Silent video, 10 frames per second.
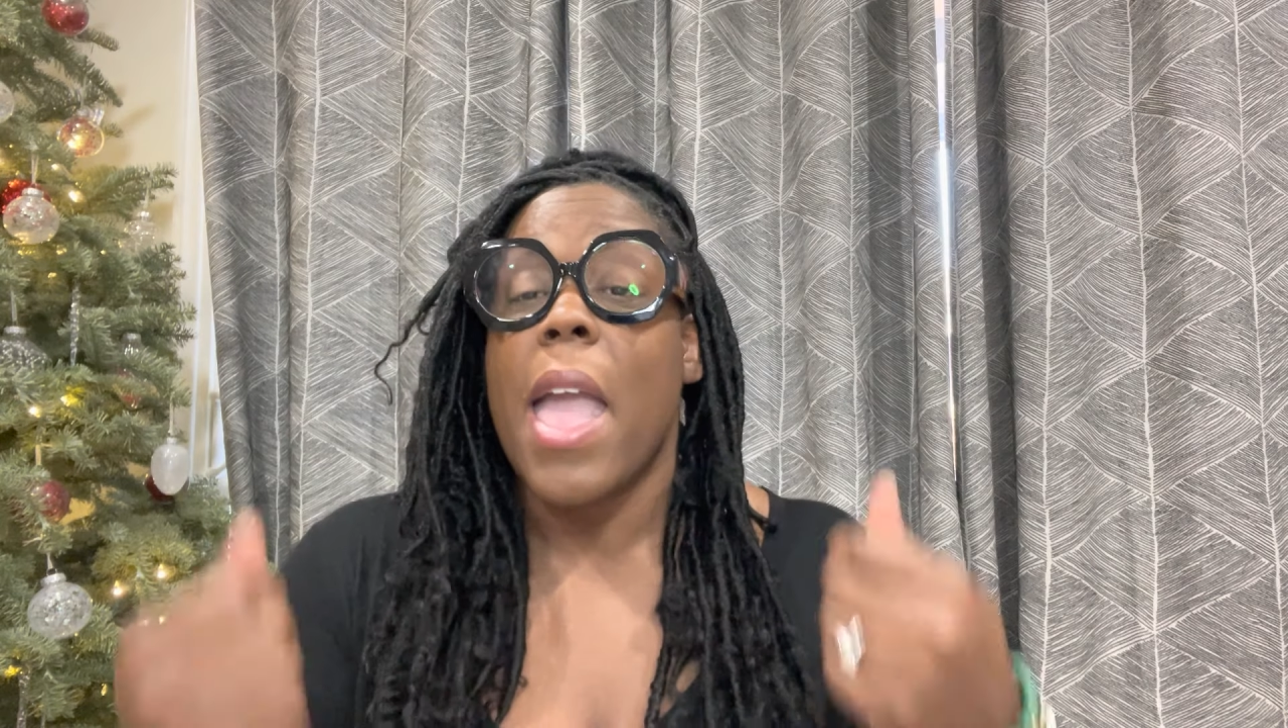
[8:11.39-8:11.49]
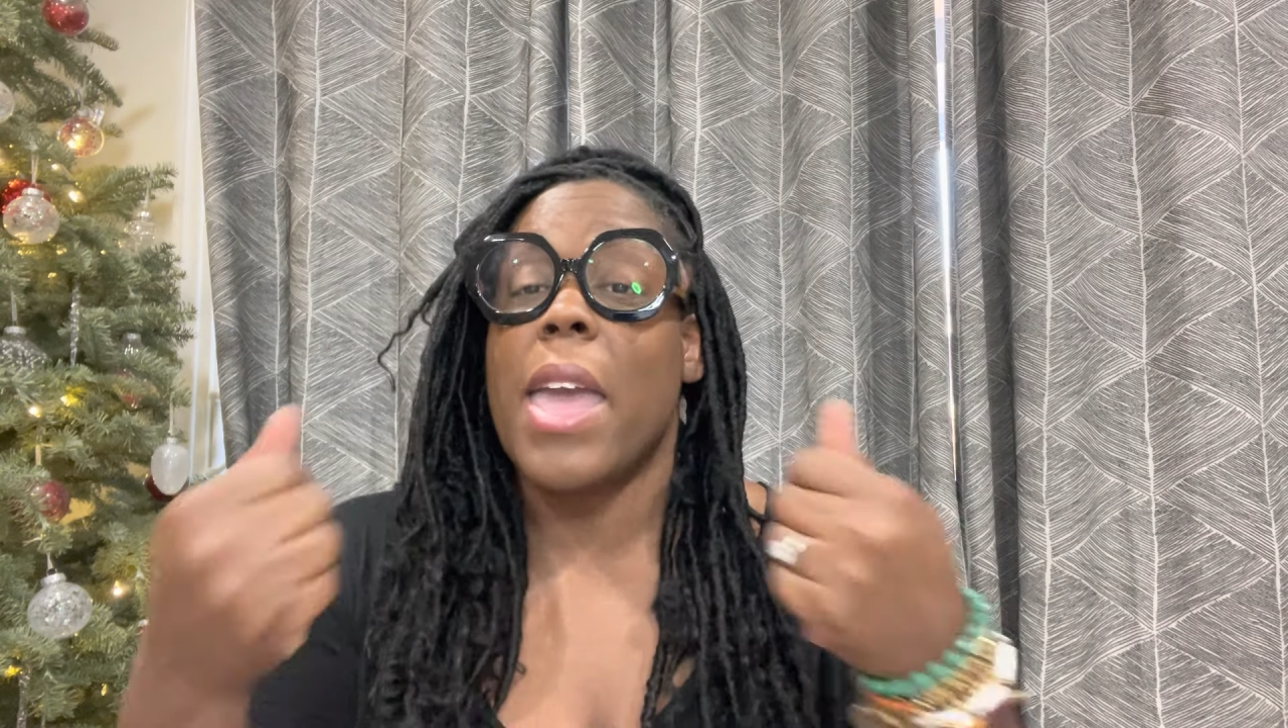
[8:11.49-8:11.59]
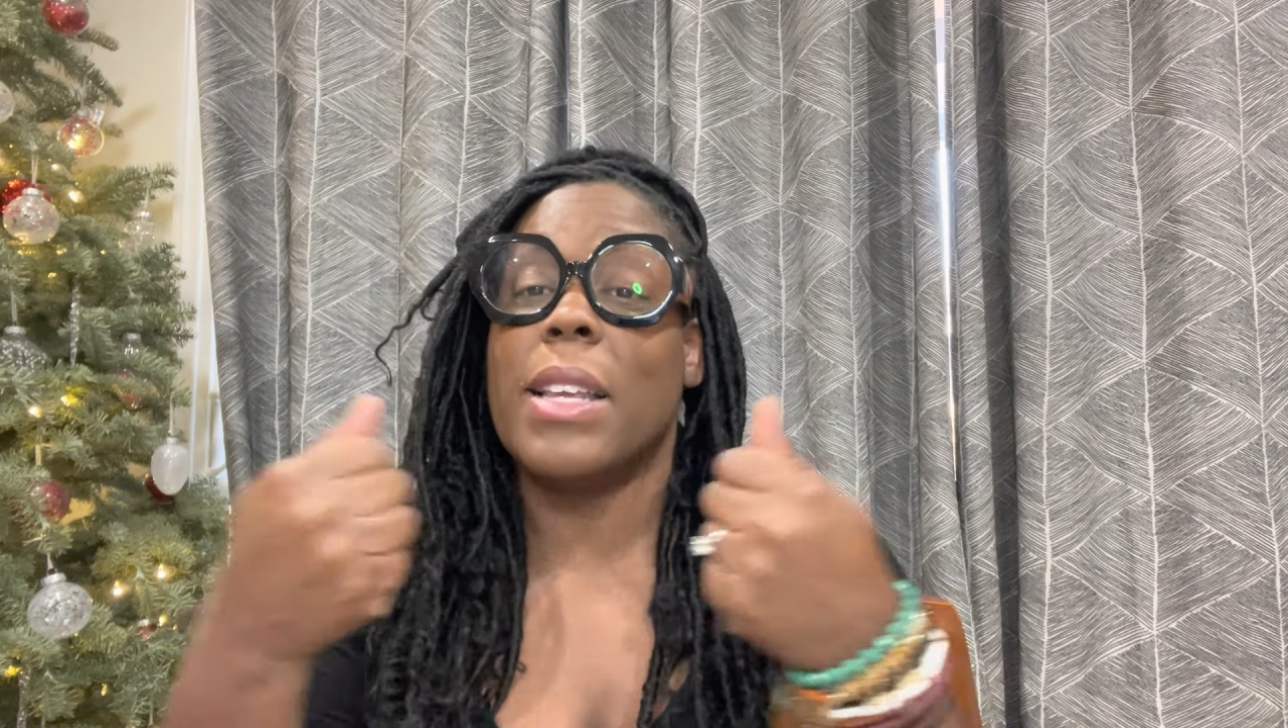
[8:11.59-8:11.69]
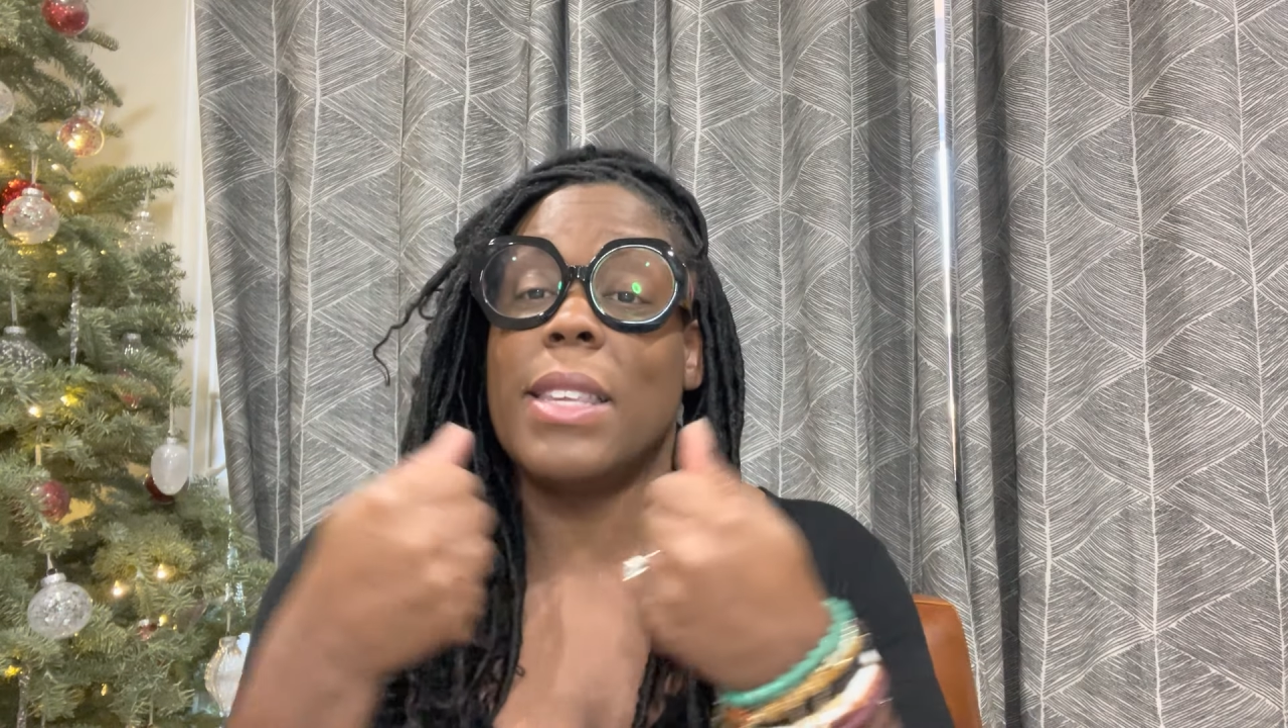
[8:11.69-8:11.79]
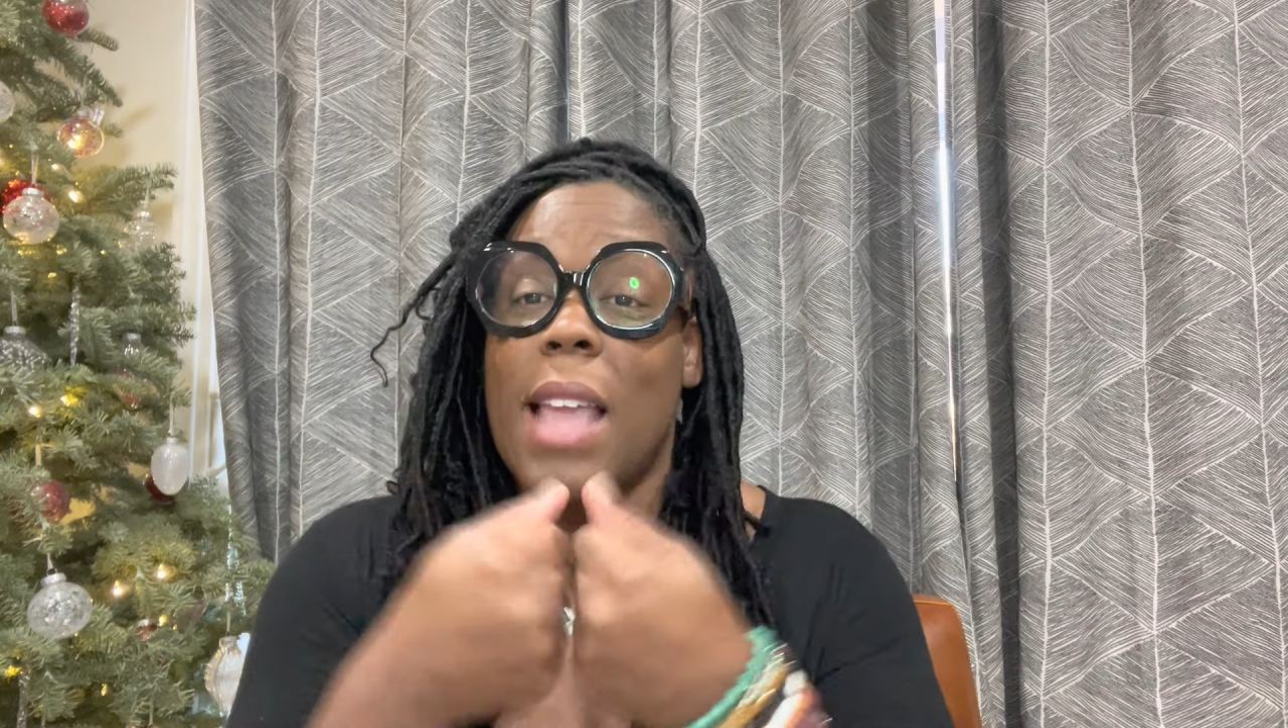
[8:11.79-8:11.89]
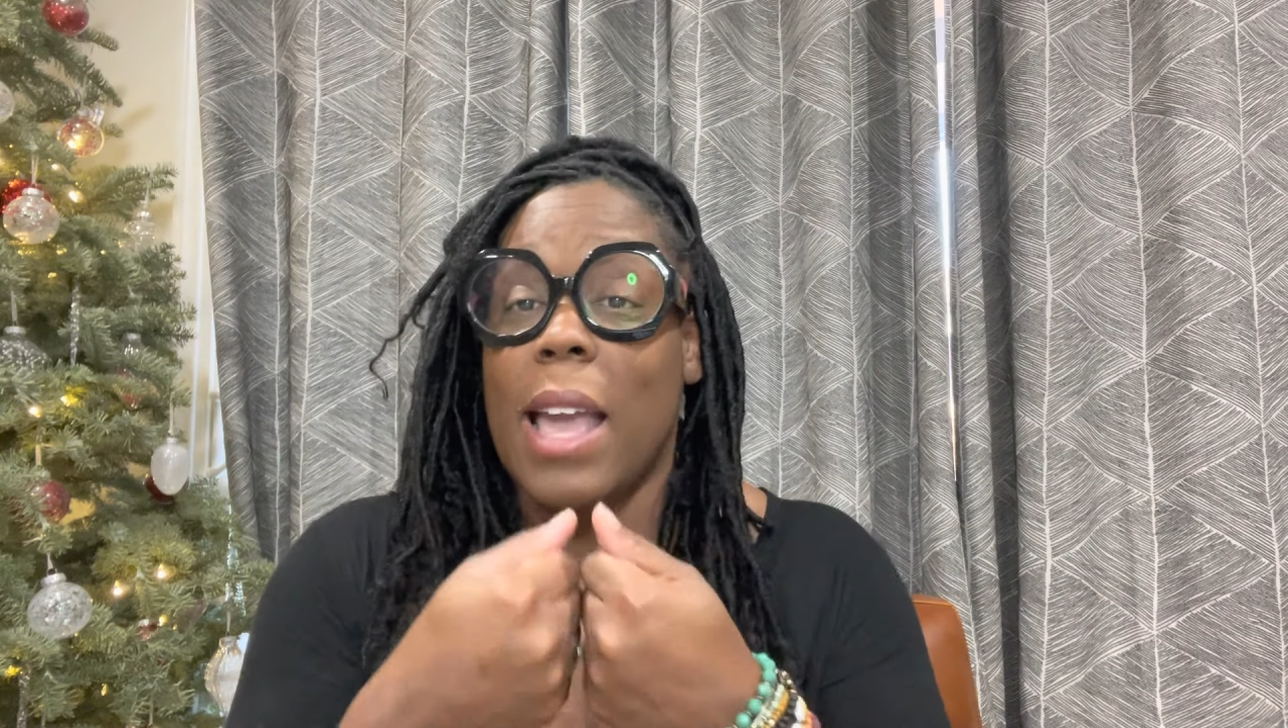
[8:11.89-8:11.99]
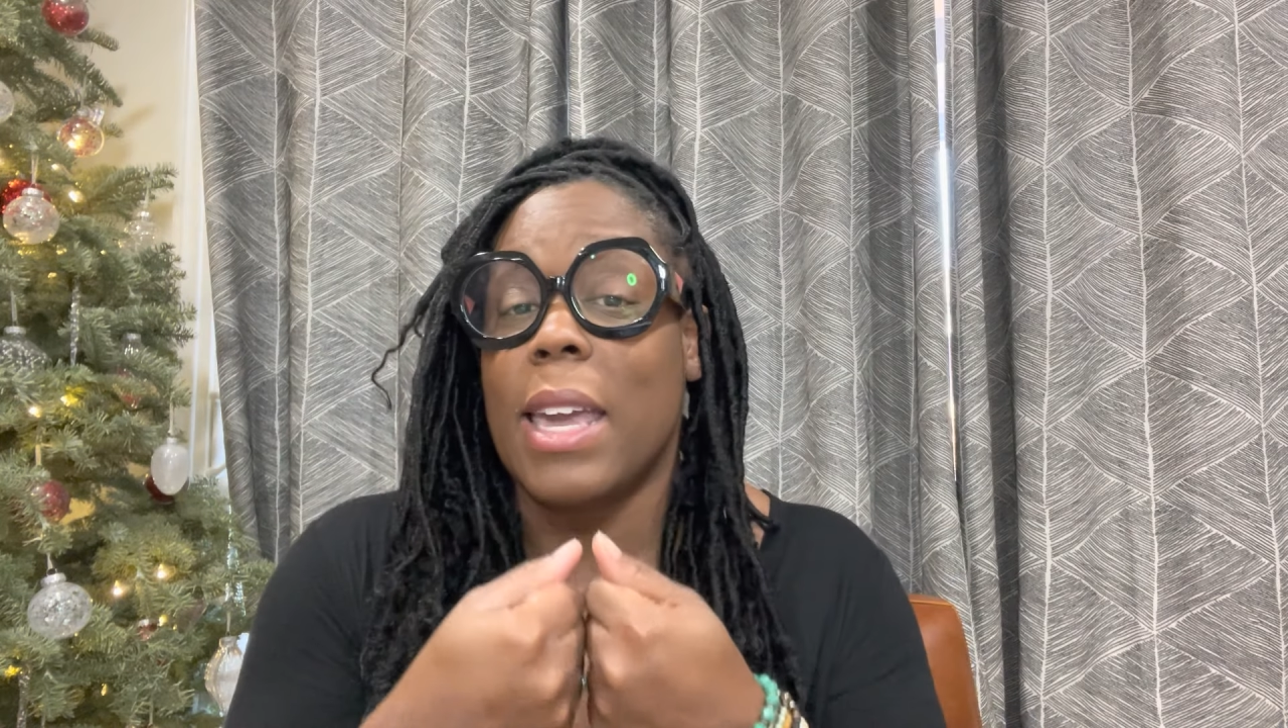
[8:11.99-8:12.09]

and it's not